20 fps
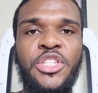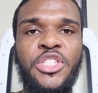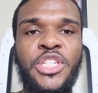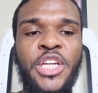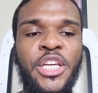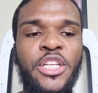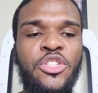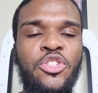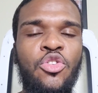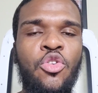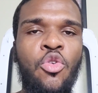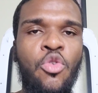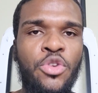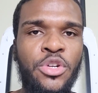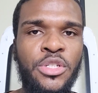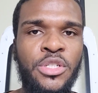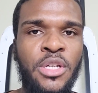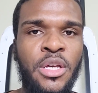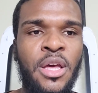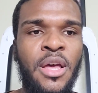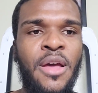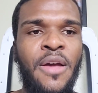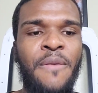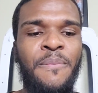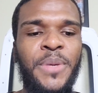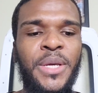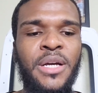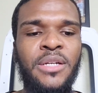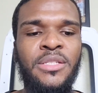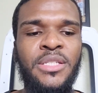change course
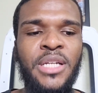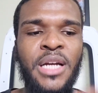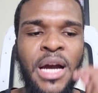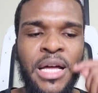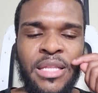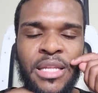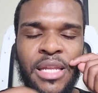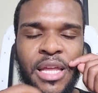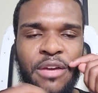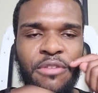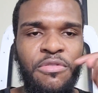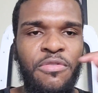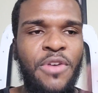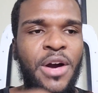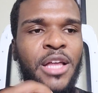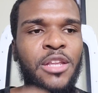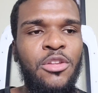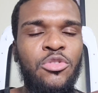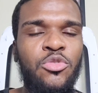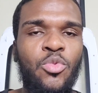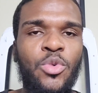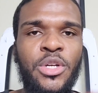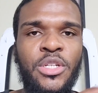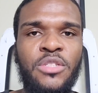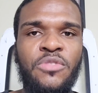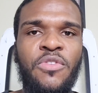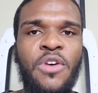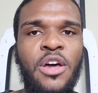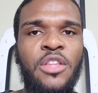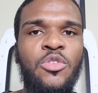because he kind of like followed what
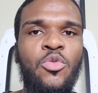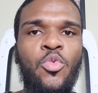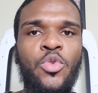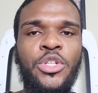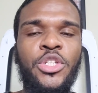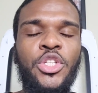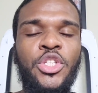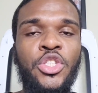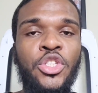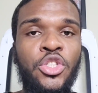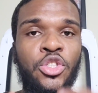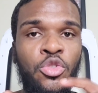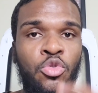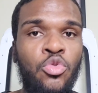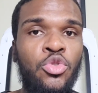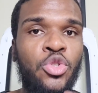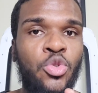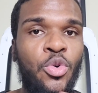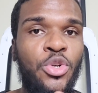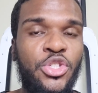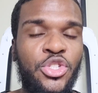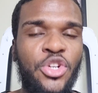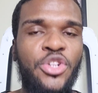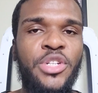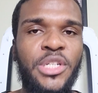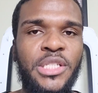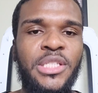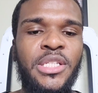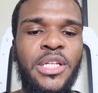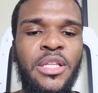his father wanted to do to a
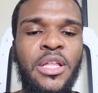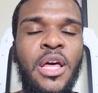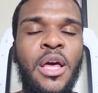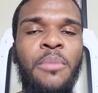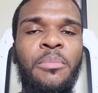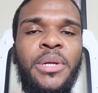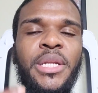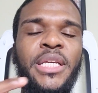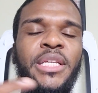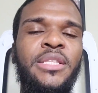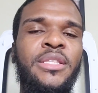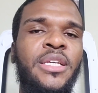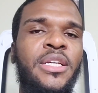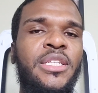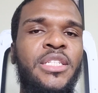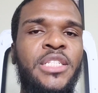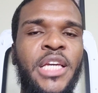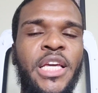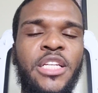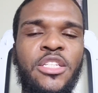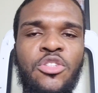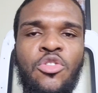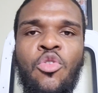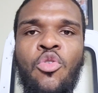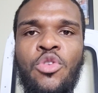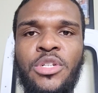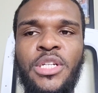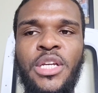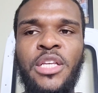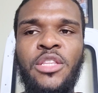certain extent. But he did change
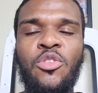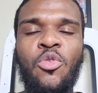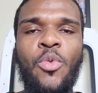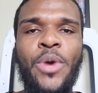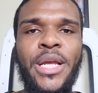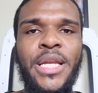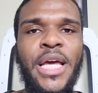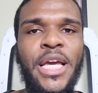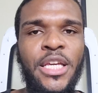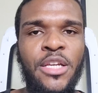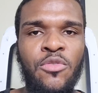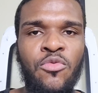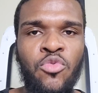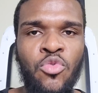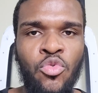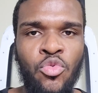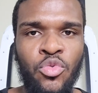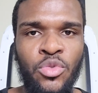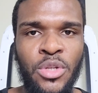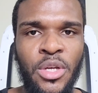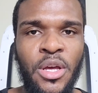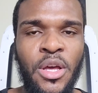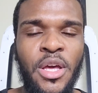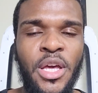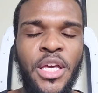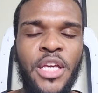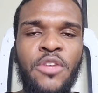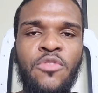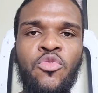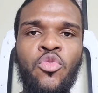course in the way that he ruled.
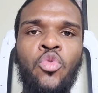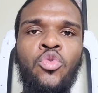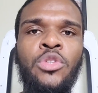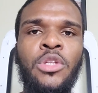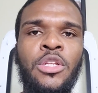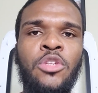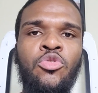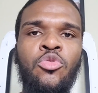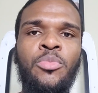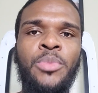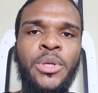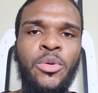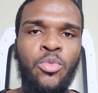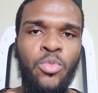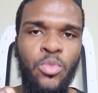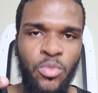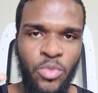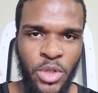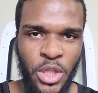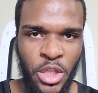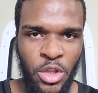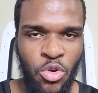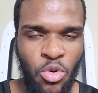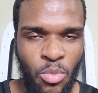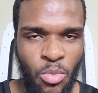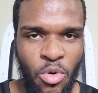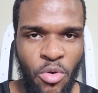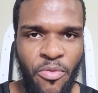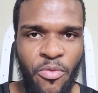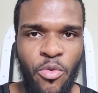He ruled a little bit with a little
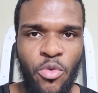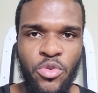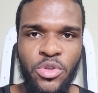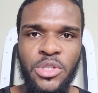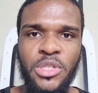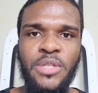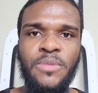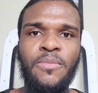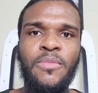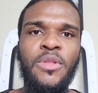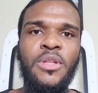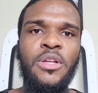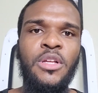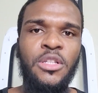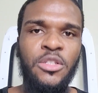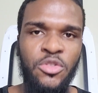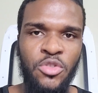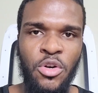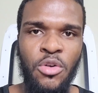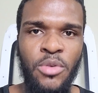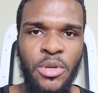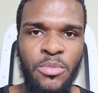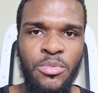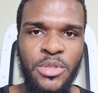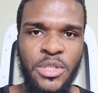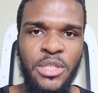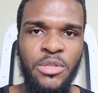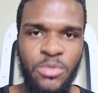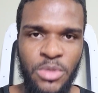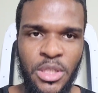more force. You know, he
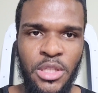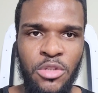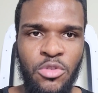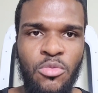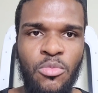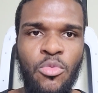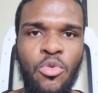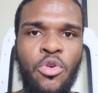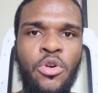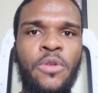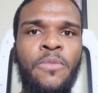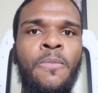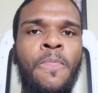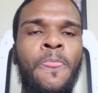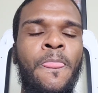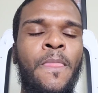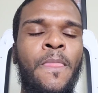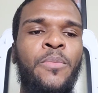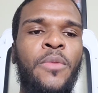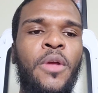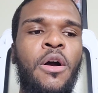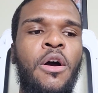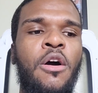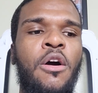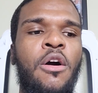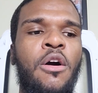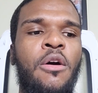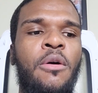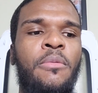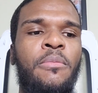was a little more
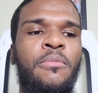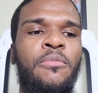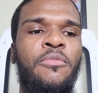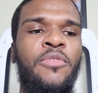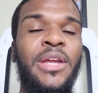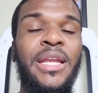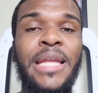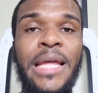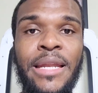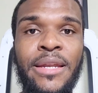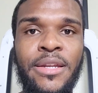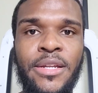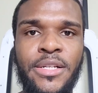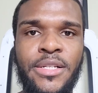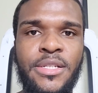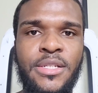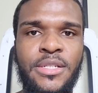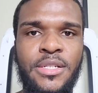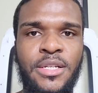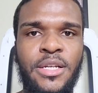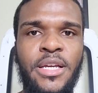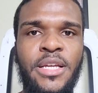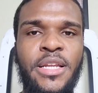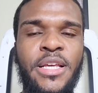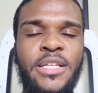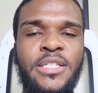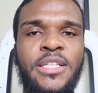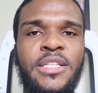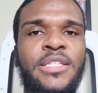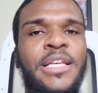relentless in
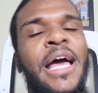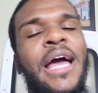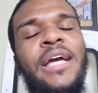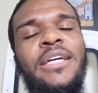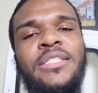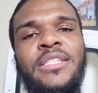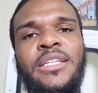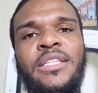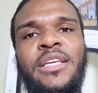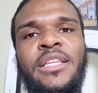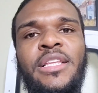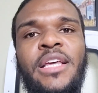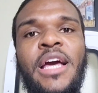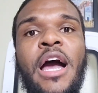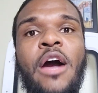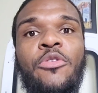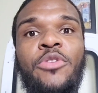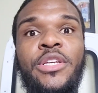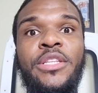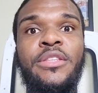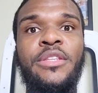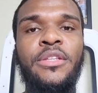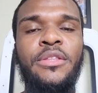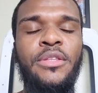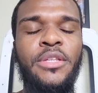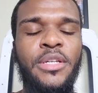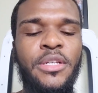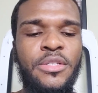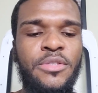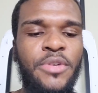his attacks and in how he did
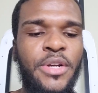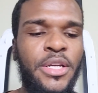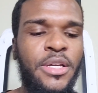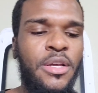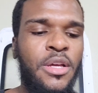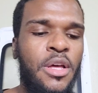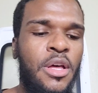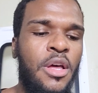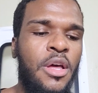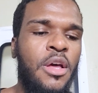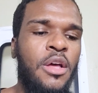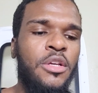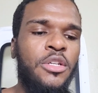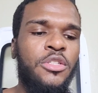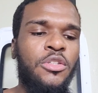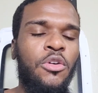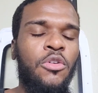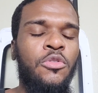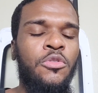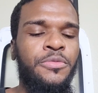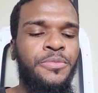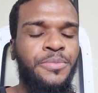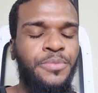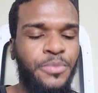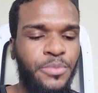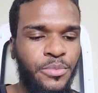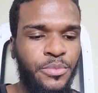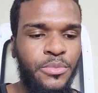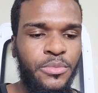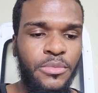things, right? So
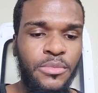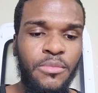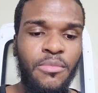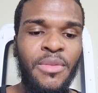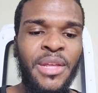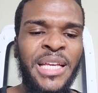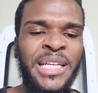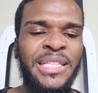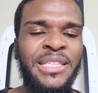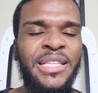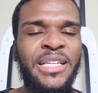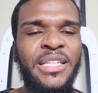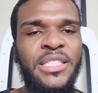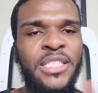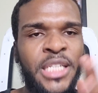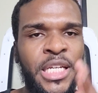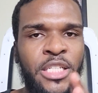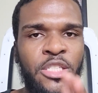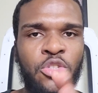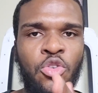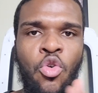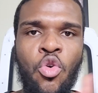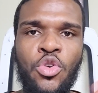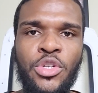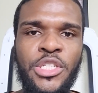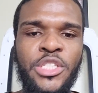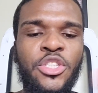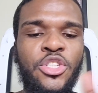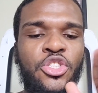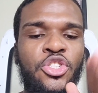he did change
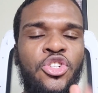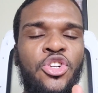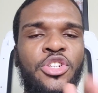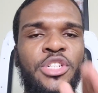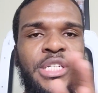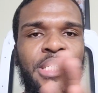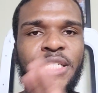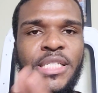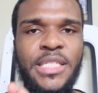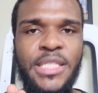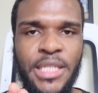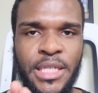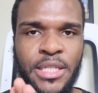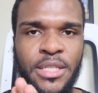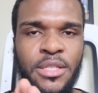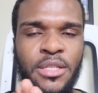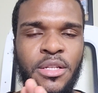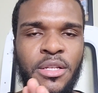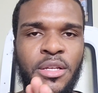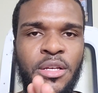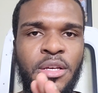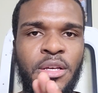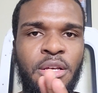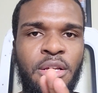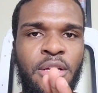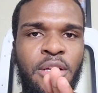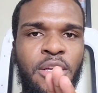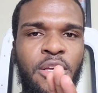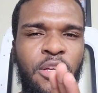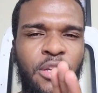course in a certain extent,
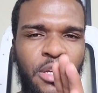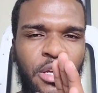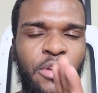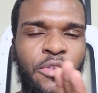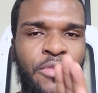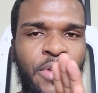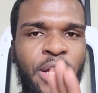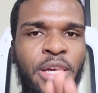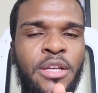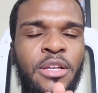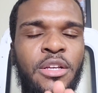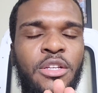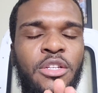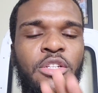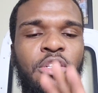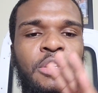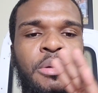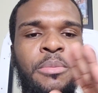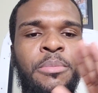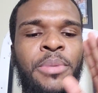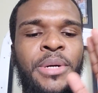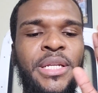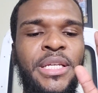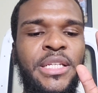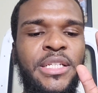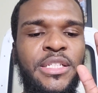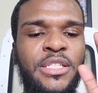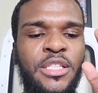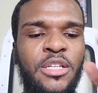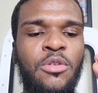right? But
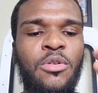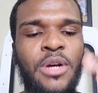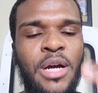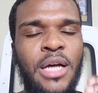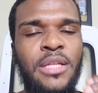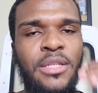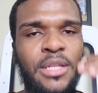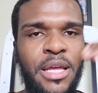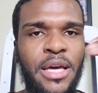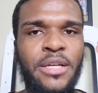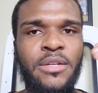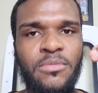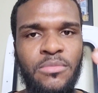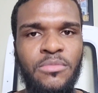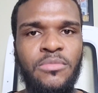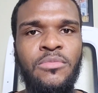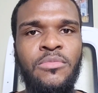he still kind of like